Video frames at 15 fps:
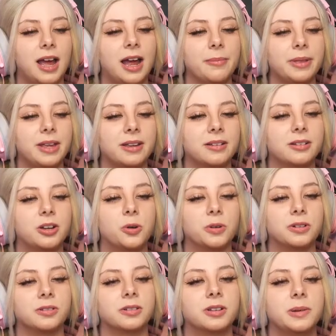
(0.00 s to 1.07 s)
I'm like
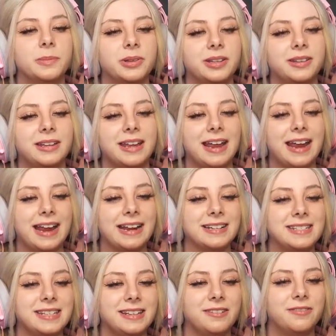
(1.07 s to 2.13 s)
going completely
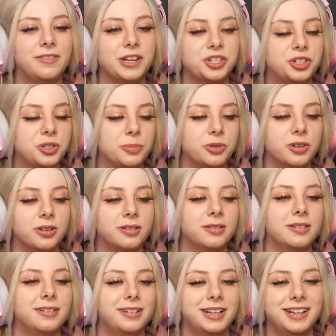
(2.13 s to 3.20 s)
anti-vegetable
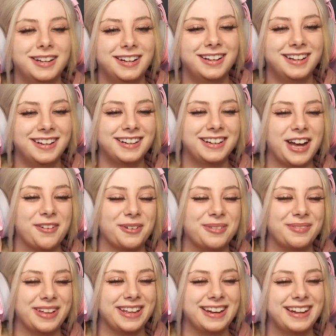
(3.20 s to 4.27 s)

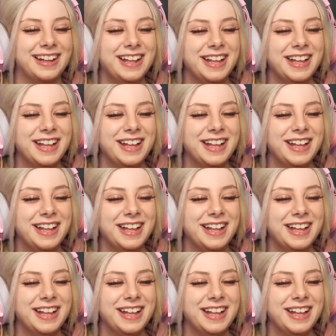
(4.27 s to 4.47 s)
government.